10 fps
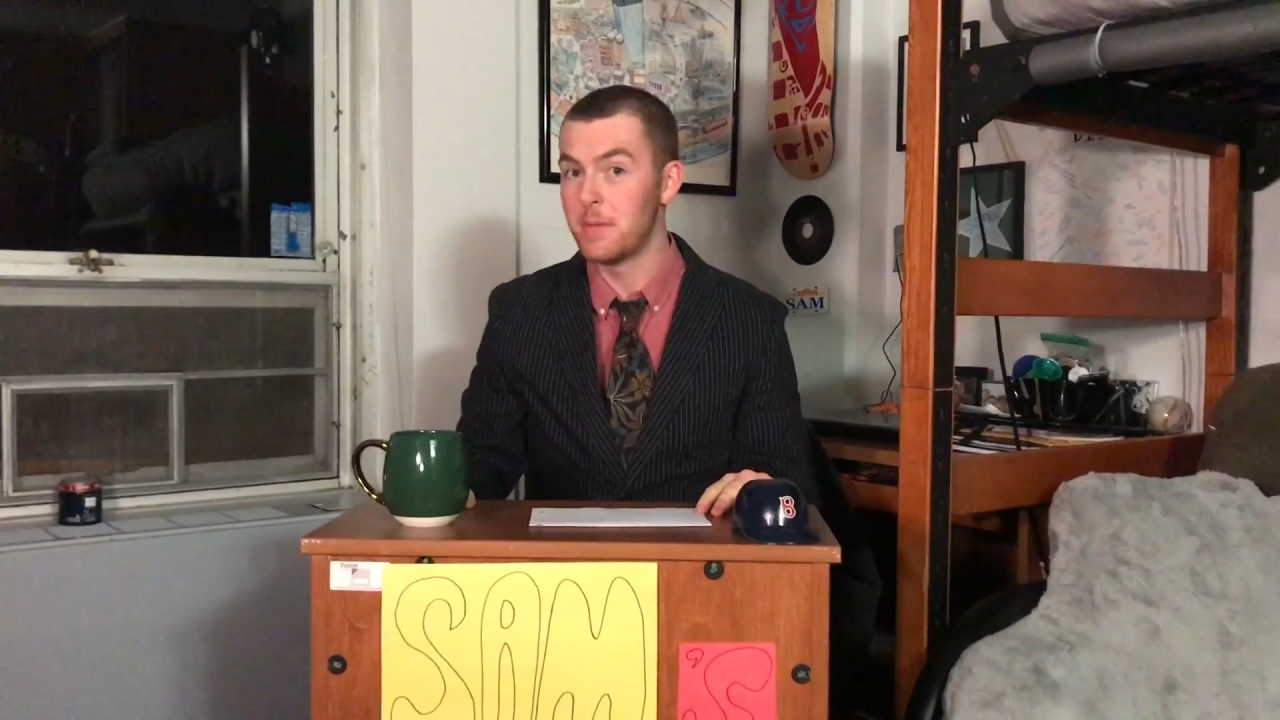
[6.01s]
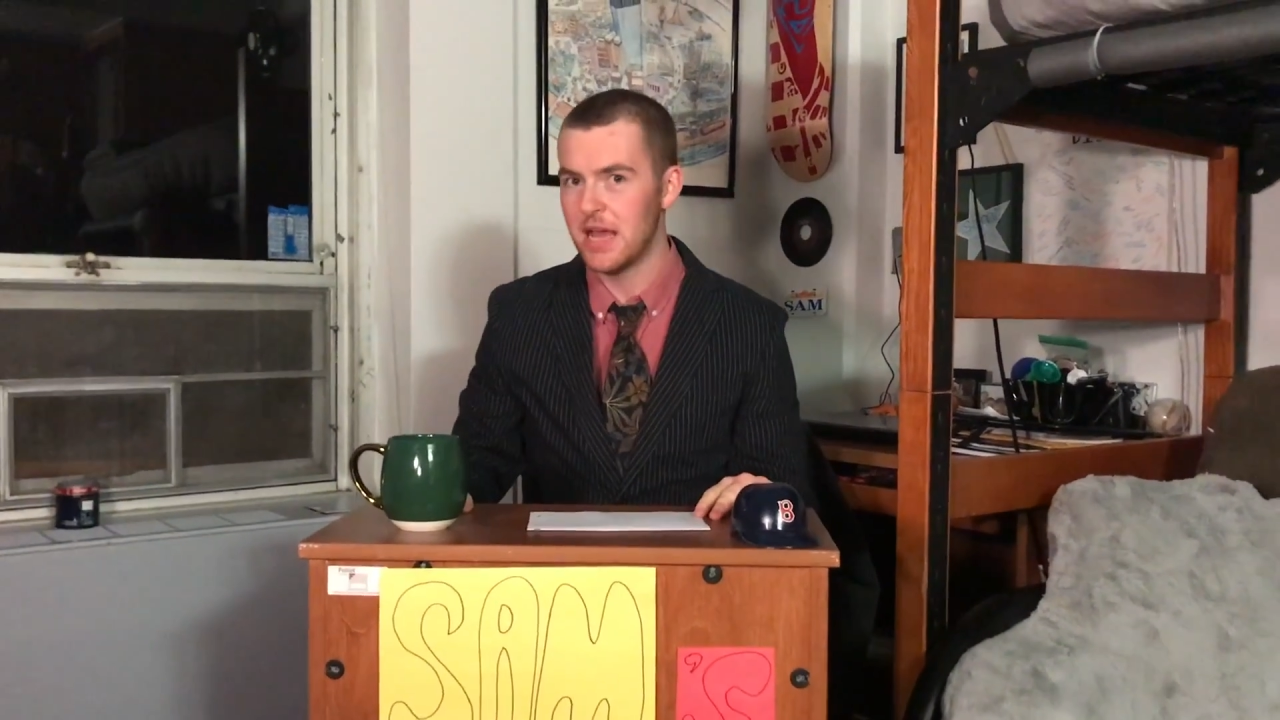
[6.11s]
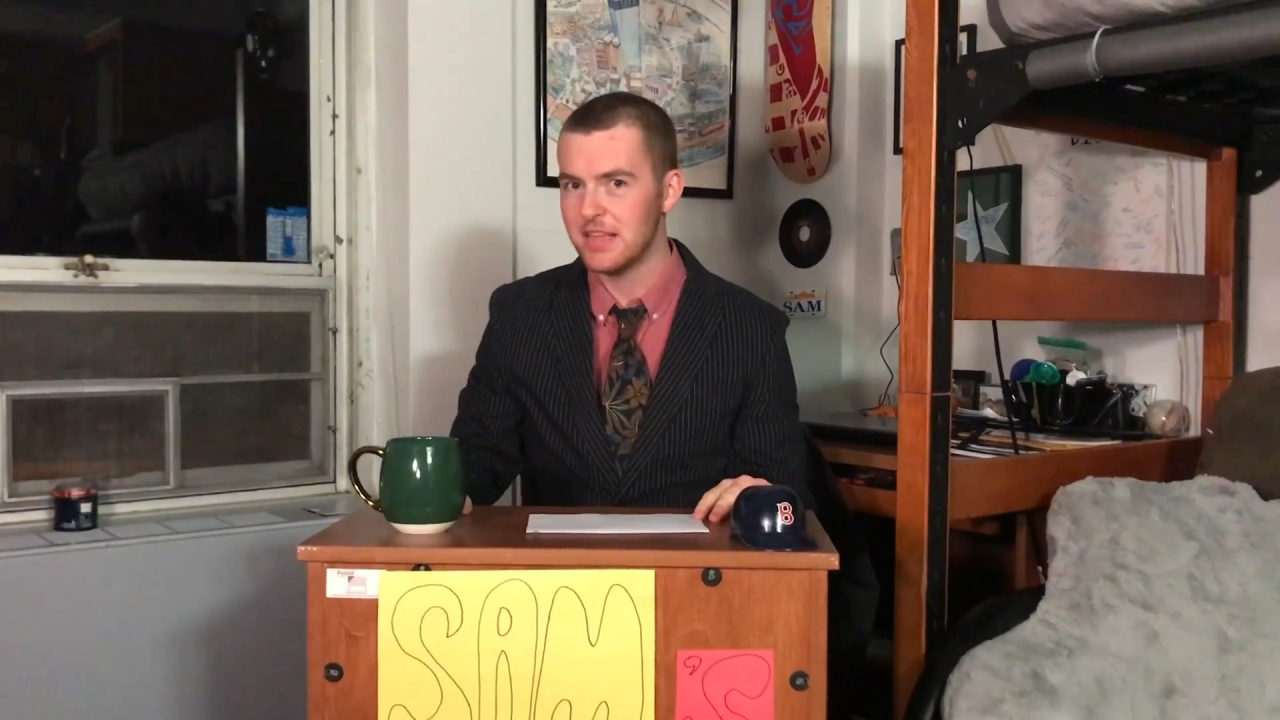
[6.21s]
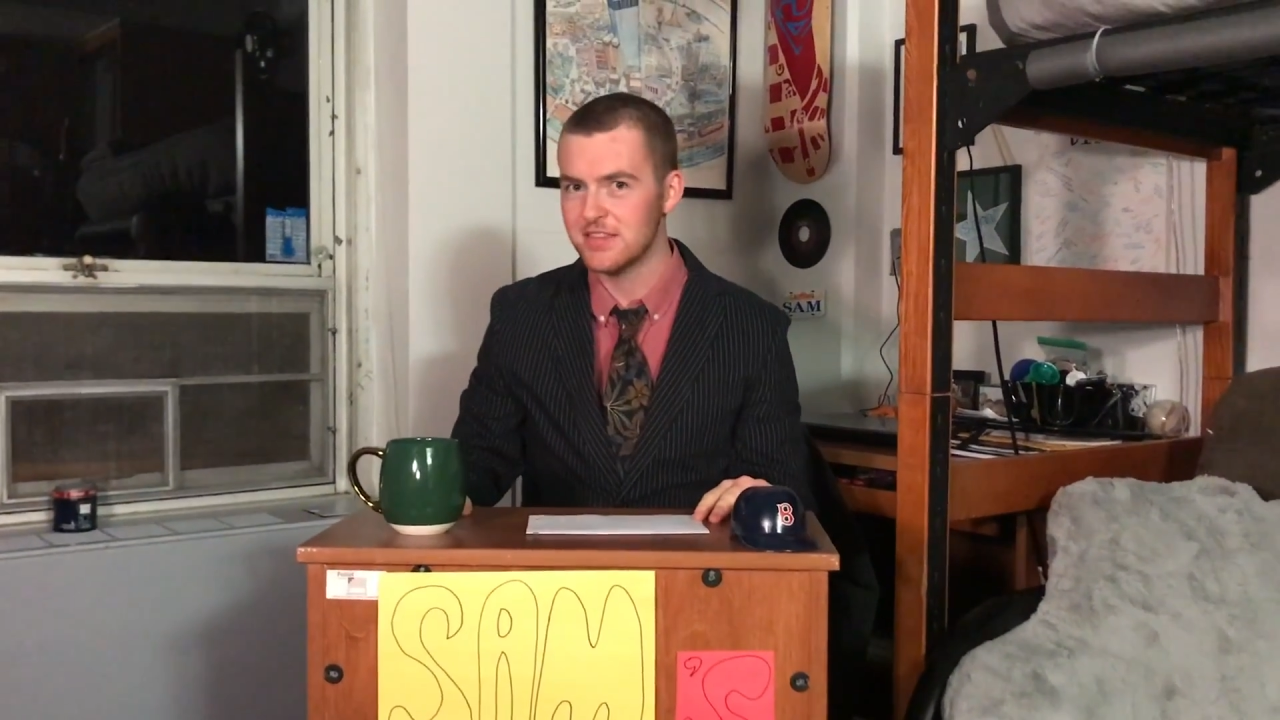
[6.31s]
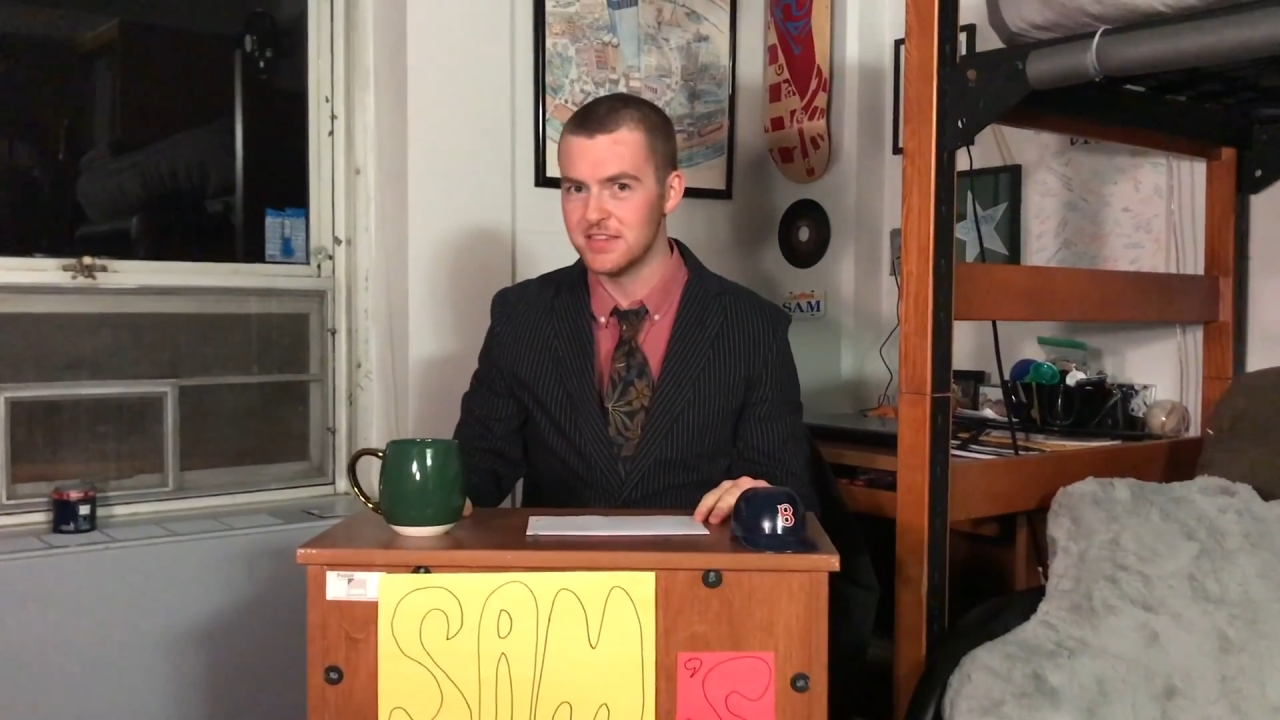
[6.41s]

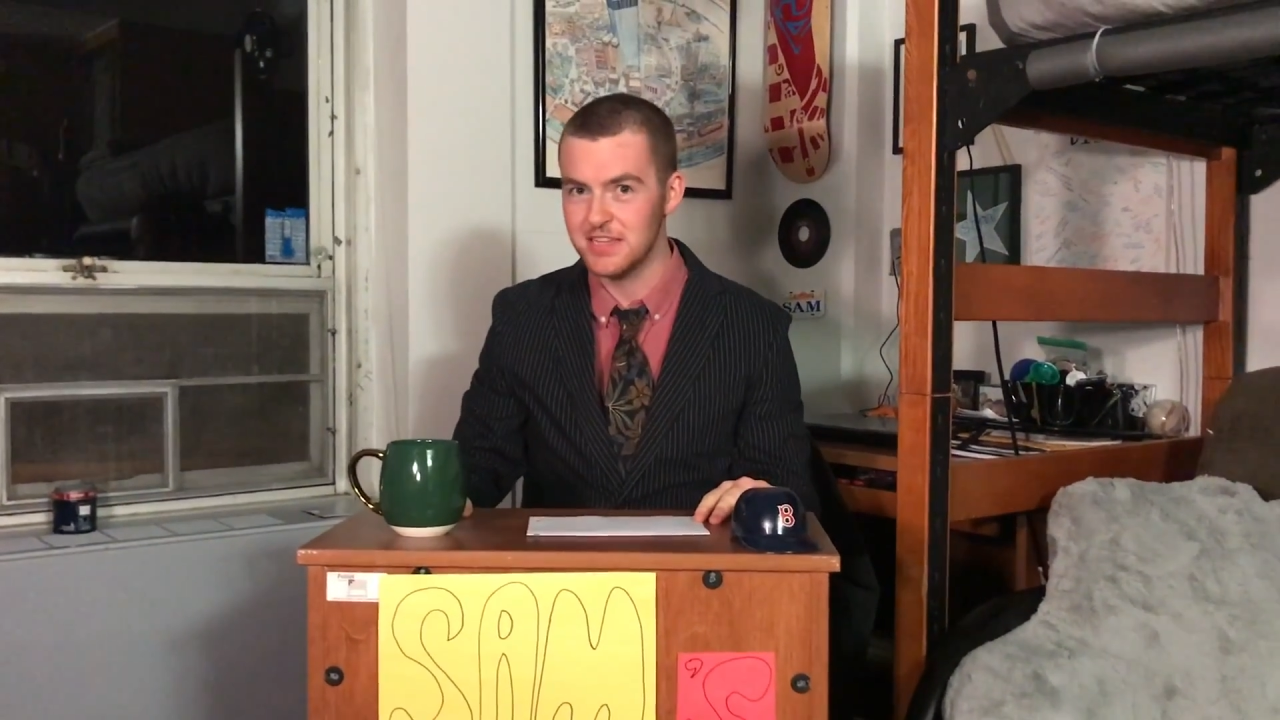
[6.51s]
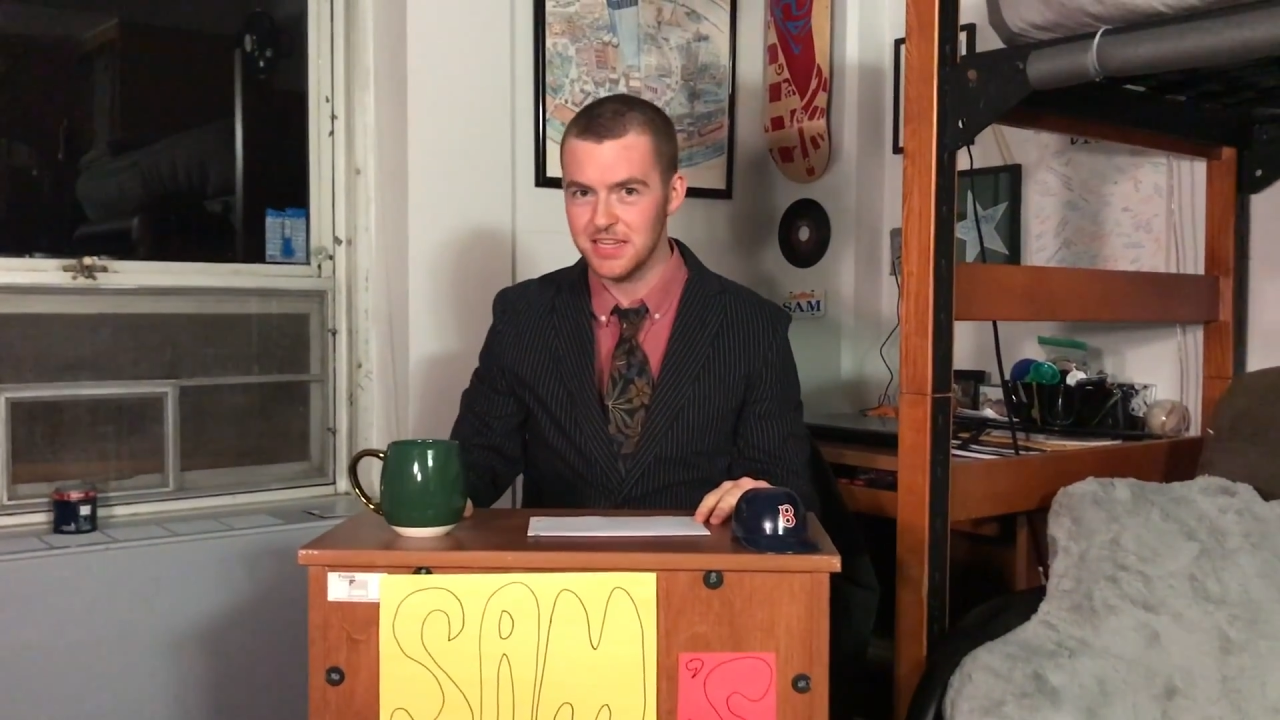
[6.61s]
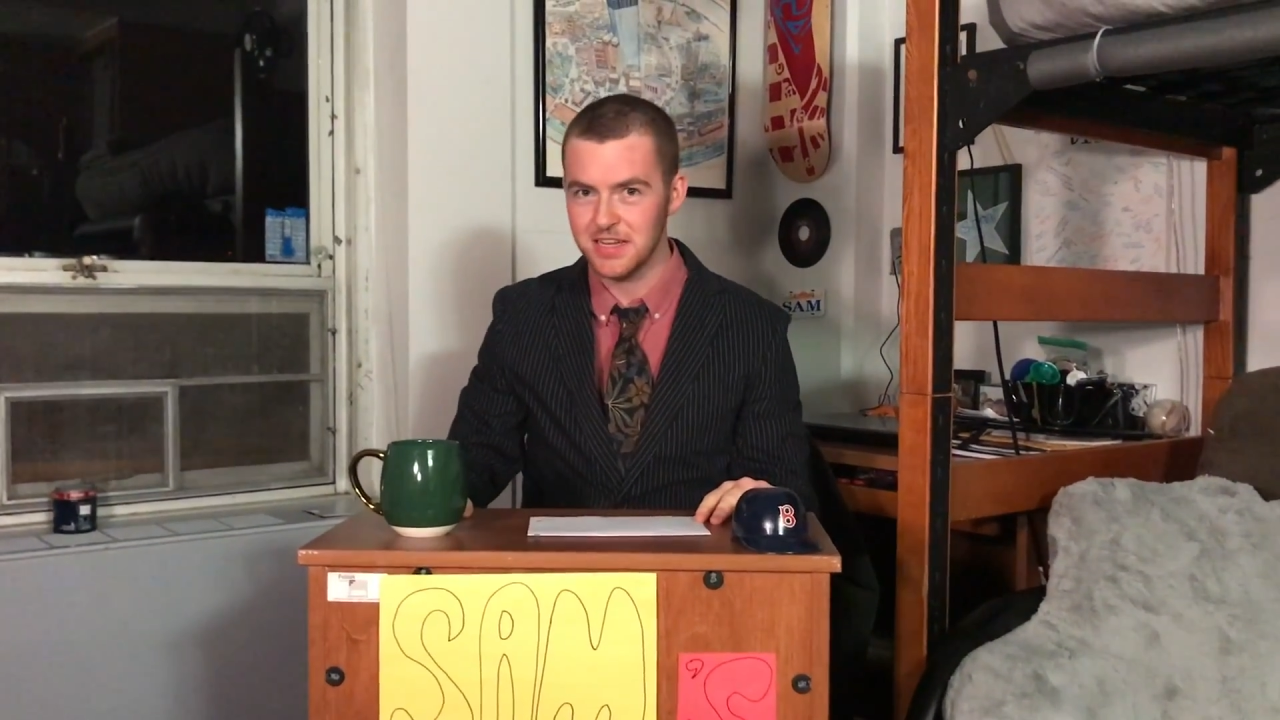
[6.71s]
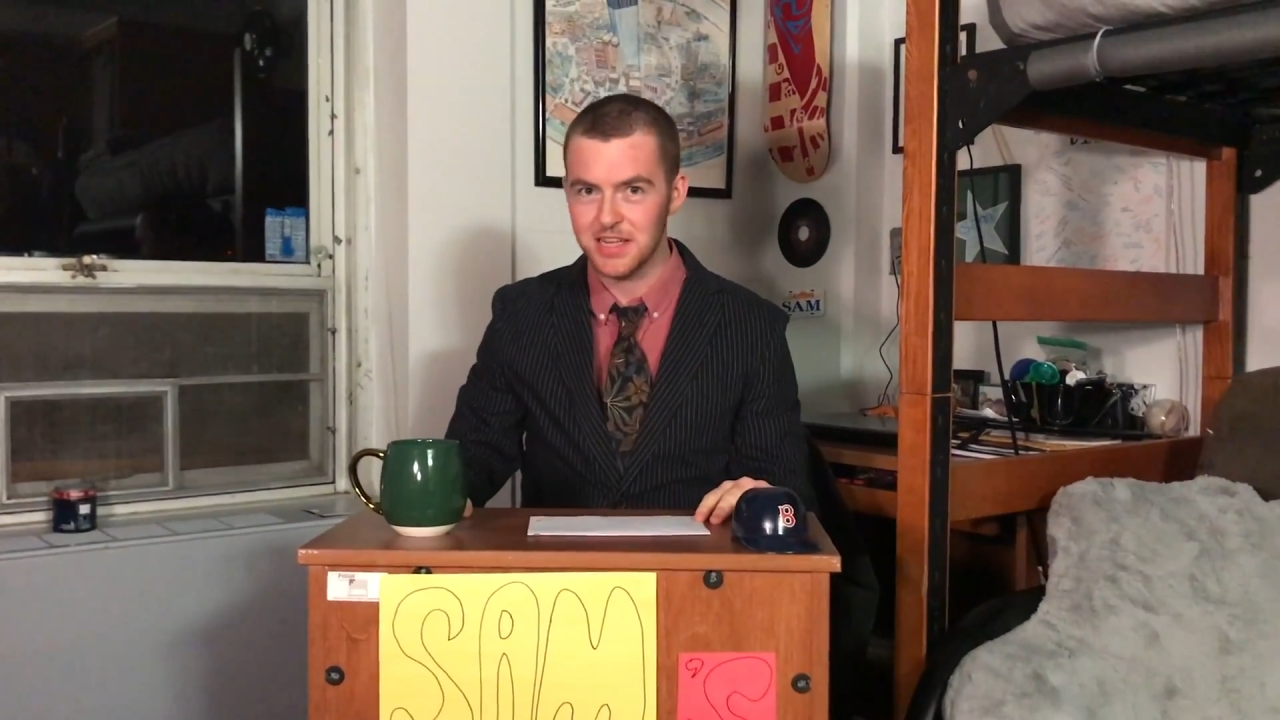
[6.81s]
Pasadena,